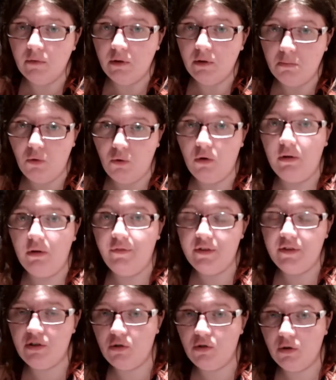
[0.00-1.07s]
The moral of the
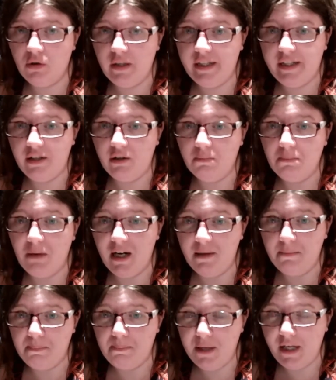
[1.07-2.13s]
story here might
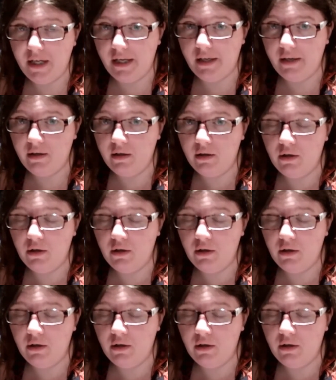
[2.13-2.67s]
be,